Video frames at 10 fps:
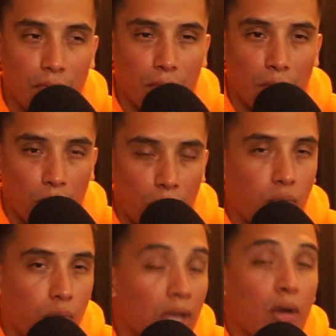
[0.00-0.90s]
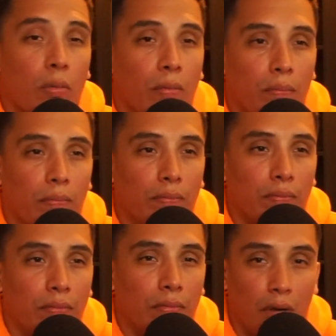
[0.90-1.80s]
real
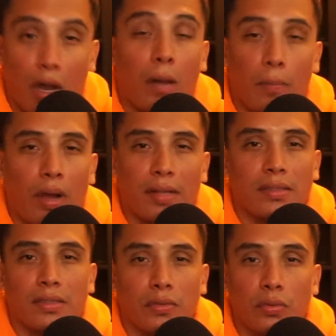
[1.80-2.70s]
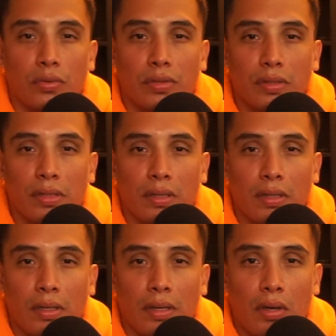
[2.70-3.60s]
non-processed foods.
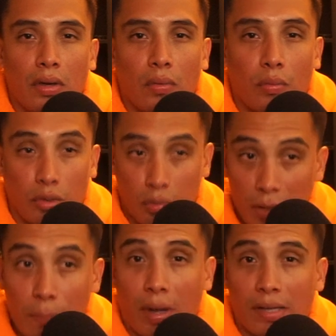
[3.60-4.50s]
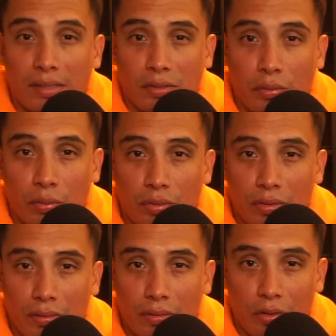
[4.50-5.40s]
When you eat processed foods,
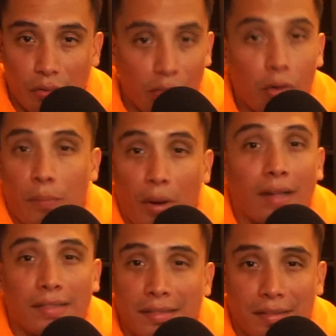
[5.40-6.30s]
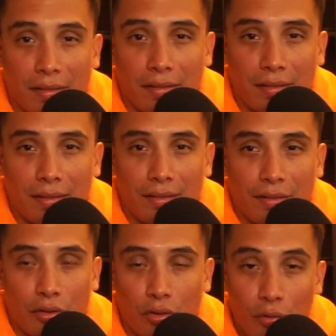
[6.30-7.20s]
you feel processed.
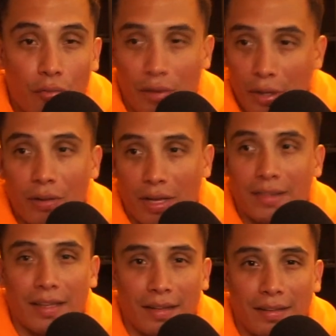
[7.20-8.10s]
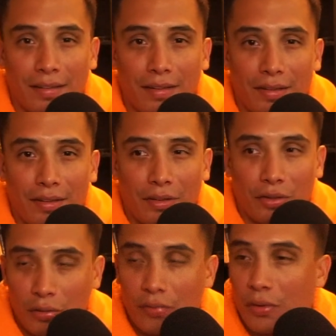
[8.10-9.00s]
You feel like that.
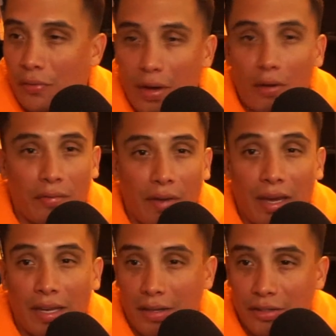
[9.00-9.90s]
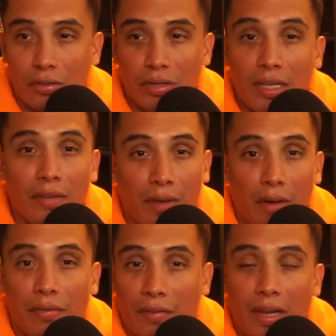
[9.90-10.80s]
You feel very fatty because you're eating
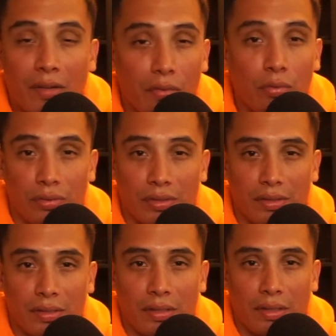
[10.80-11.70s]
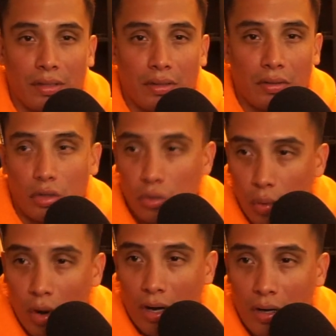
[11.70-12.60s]
very fatty foods. You
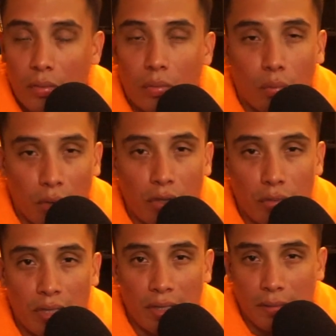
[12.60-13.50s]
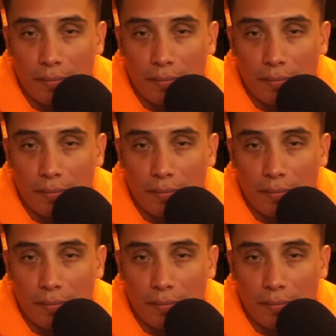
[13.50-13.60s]
are what you eat.